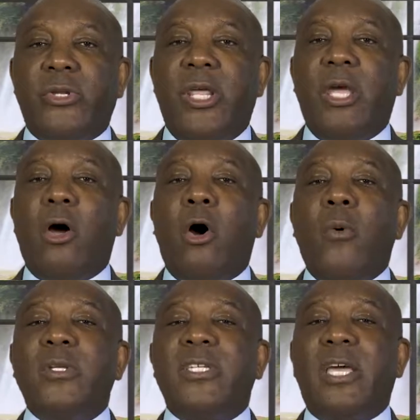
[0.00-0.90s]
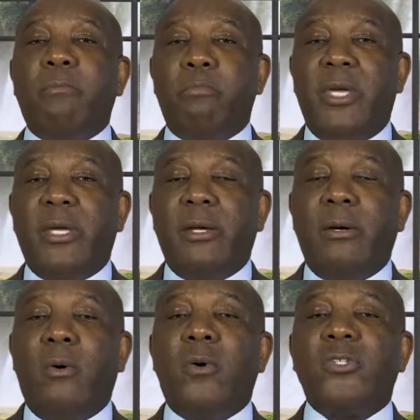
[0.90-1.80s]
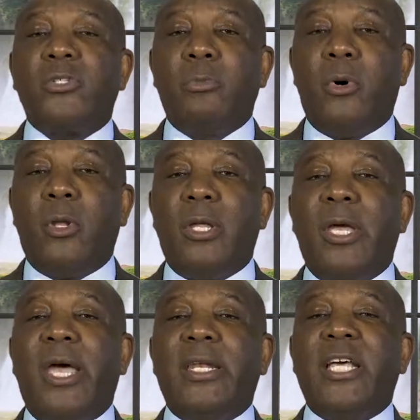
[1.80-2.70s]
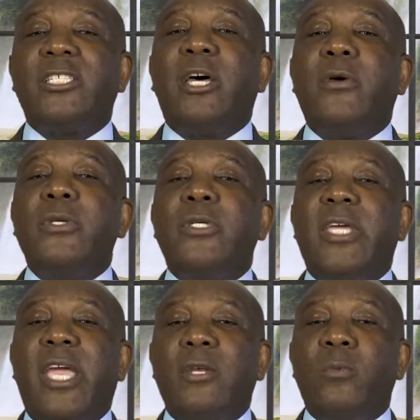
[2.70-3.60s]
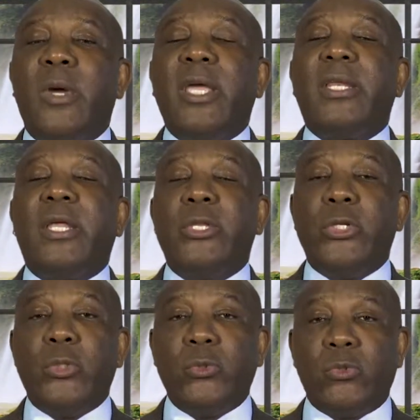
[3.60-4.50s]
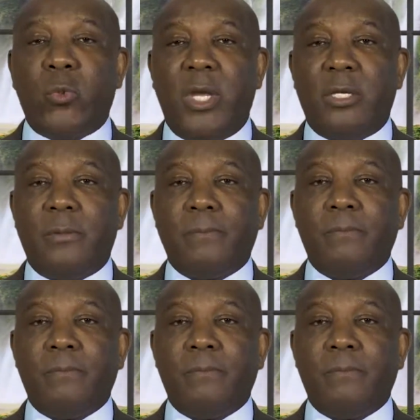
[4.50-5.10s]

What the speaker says: they always get bigger or smaller, and that's how you gain weight and you lose weight.